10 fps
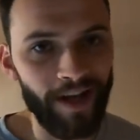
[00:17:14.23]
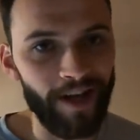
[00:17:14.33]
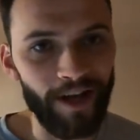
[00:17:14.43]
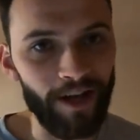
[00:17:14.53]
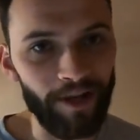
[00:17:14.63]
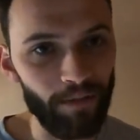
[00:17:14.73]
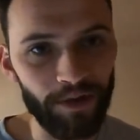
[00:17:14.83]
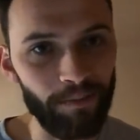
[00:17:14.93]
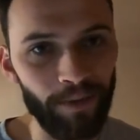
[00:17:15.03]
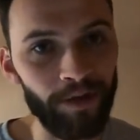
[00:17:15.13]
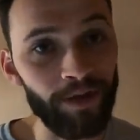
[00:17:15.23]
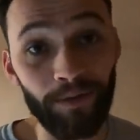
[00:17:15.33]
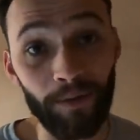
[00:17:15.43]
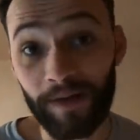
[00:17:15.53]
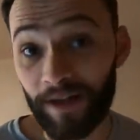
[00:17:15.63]
Uh, wasn't bonded
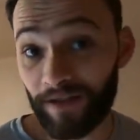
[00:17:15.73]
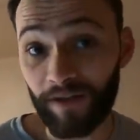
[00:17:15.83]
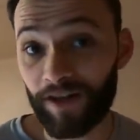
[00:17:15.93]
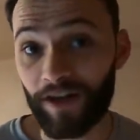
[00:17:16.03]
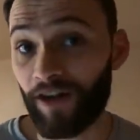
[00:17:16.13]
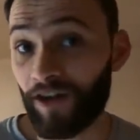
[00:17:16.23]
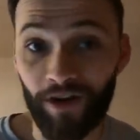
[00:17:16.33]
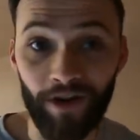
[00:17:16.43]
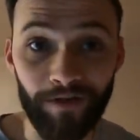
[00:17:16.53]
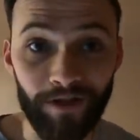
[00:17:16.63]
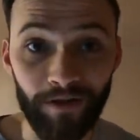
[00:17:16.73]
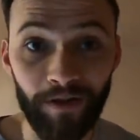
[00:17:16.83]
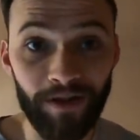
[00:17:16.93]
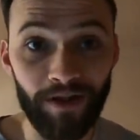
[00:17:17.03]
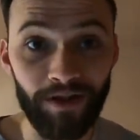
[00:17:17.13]
properly because the first coat had gone off too,
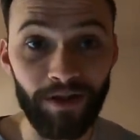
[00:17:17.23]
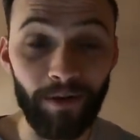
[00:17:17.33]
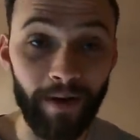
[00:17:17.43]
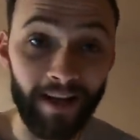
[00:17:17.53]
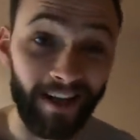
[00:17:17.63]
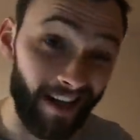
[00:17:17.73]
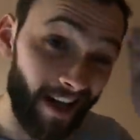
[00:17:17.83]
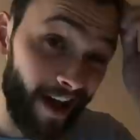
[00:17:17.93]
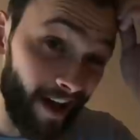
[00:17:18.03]
too quickly.